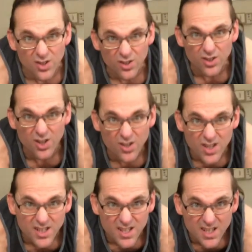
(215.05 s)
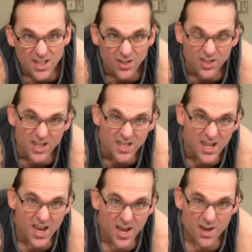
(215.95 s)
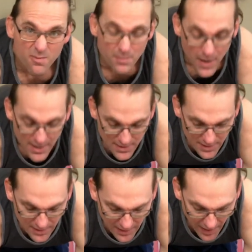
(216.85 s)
your toe touches, you're just bending